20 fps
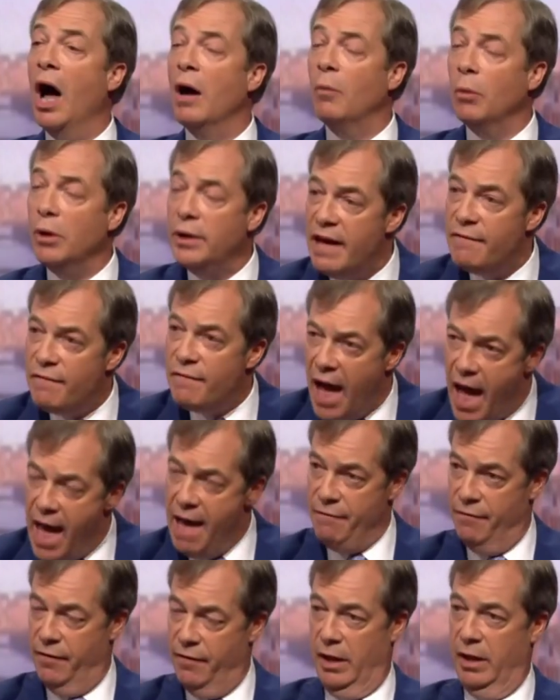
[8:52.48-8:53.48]
know, I will never,
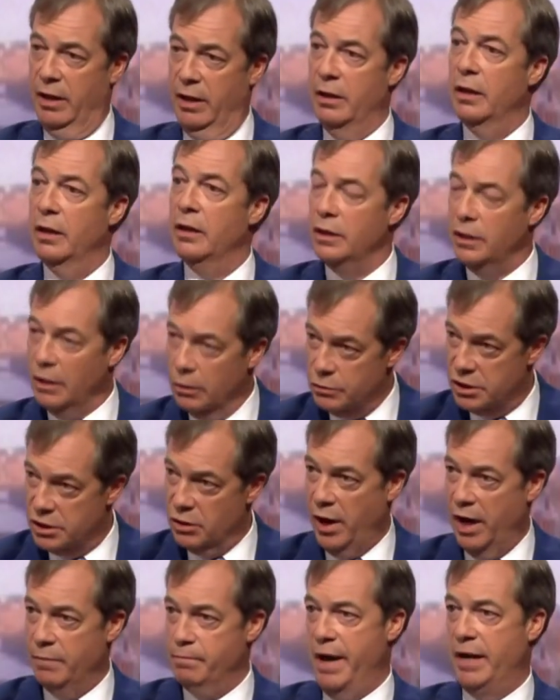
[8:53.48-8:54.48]
ever
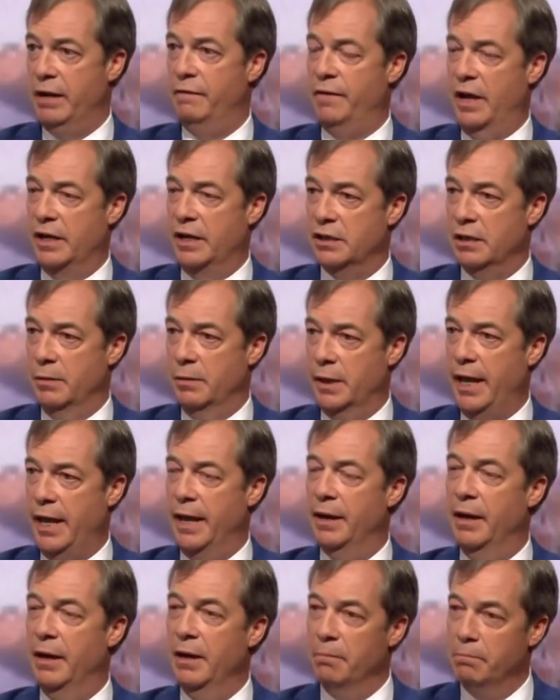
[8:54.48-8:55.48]
use the word manifesto
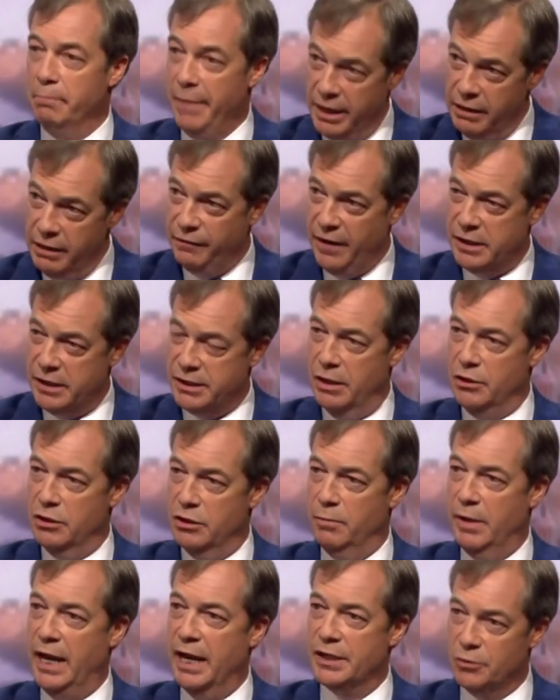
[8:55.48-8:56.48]
again. Manifesto
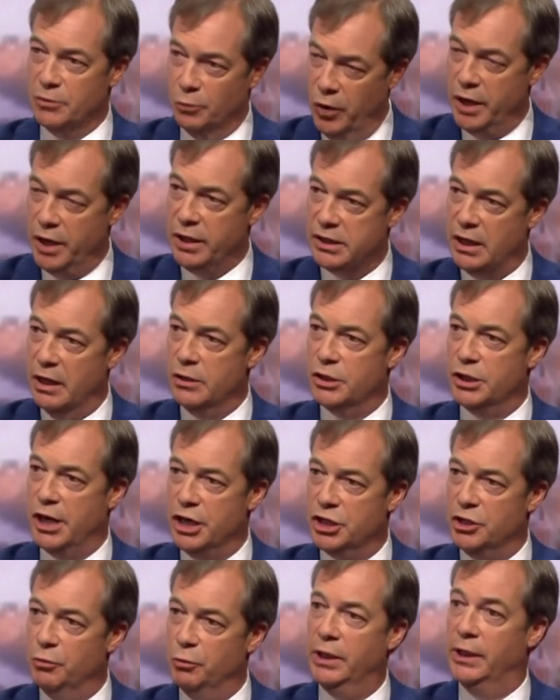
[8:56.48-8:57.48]
to me has a word
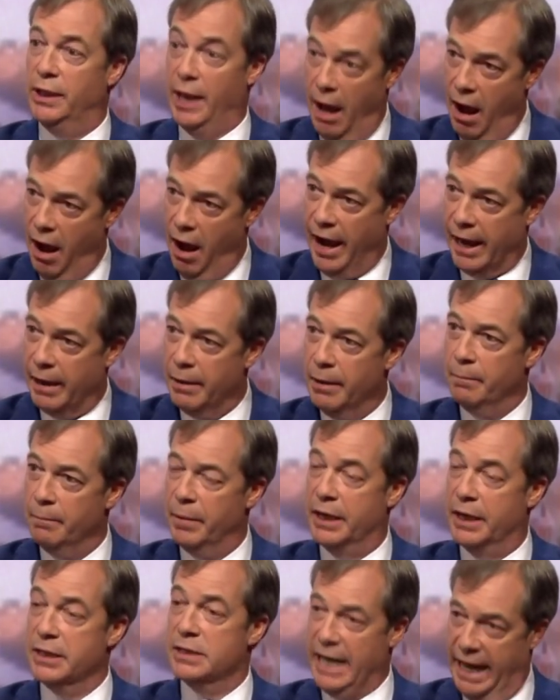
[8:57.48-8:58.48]
association with lie,
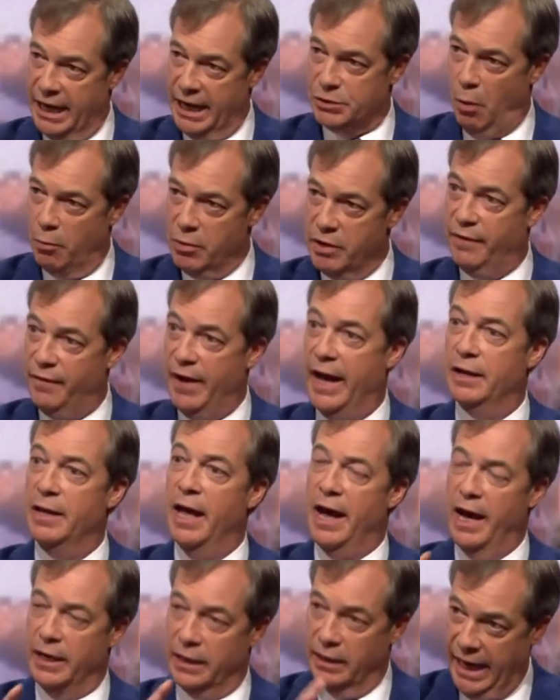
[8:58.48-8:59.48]
because that's what we've
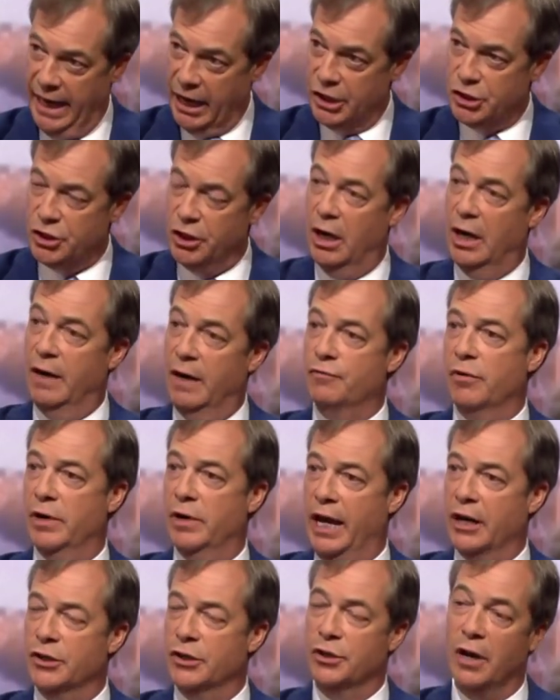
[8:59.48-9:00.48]
had, an election
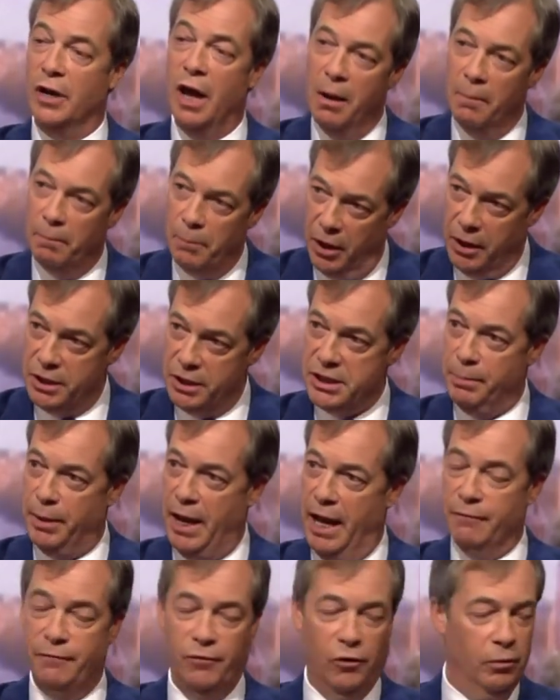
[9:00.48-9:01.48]
after election. Policy
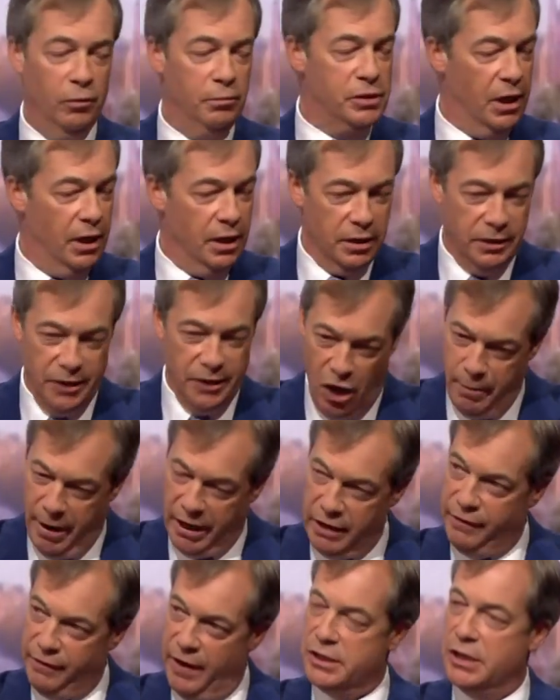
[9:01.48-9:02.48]
platforms, no
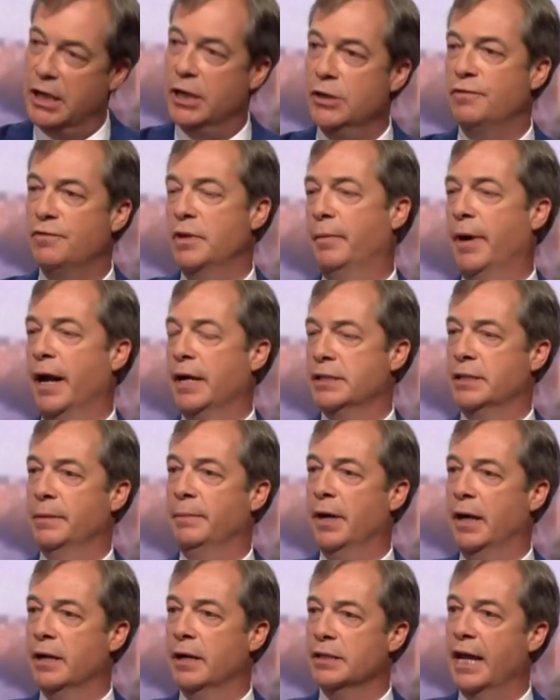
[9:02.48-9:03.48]
manifestos from the
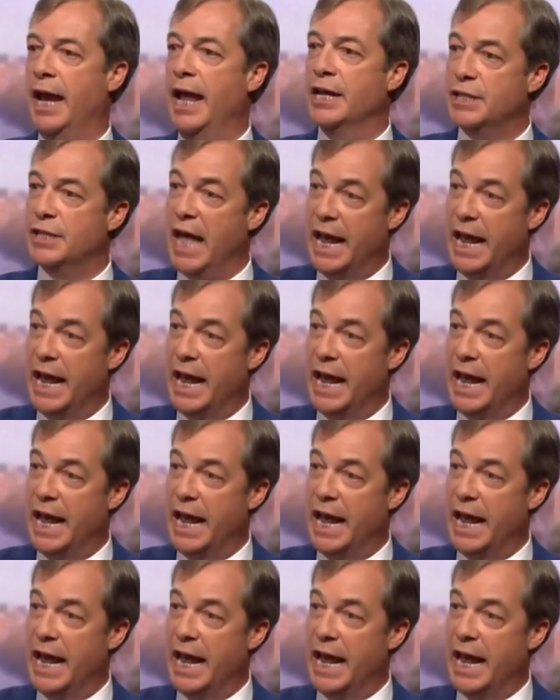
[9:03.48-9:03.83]
Brexit Party.